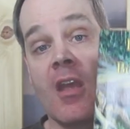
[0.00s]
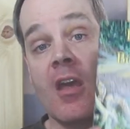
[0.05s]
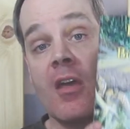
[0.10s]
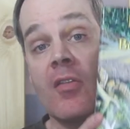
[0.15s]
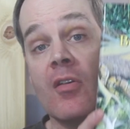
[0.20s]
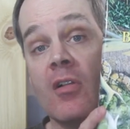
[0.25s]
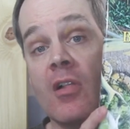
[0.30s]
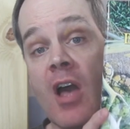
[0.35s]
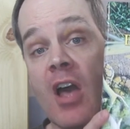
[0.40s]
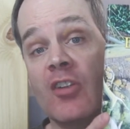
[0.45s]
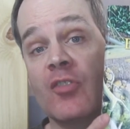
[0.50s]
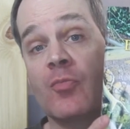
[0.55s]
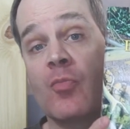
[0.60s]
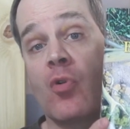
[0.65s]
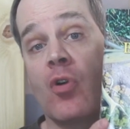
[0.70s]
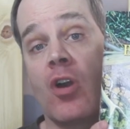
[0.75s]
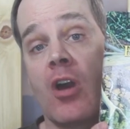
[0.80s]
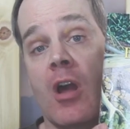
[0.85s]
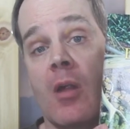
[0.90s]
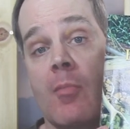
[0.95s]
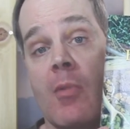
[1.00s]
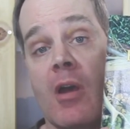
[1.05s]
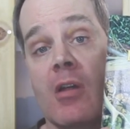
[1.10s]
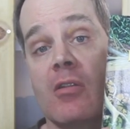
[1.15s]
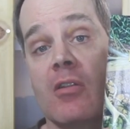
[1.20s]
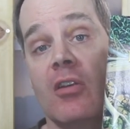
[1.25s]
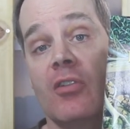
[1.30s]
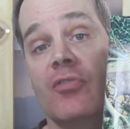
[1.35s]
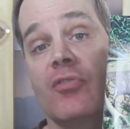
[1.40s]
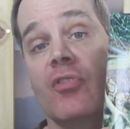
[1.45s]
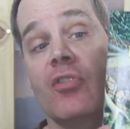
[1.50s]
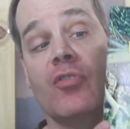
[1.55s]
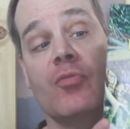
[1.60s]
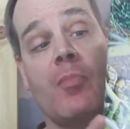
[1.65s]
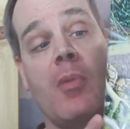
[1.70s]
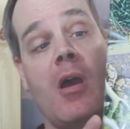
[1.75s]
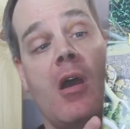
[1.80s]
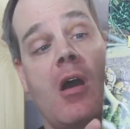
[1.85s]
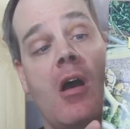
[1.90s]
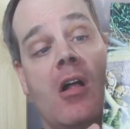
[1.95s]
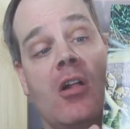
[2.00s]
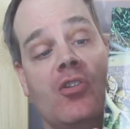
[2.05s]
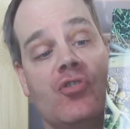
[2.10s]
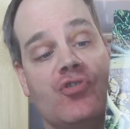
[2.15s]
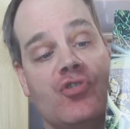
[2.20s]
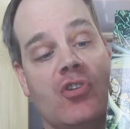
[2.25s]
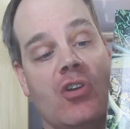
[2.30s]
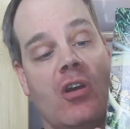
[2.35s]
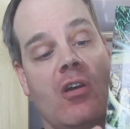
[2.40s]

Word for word: The last book on my list is Biology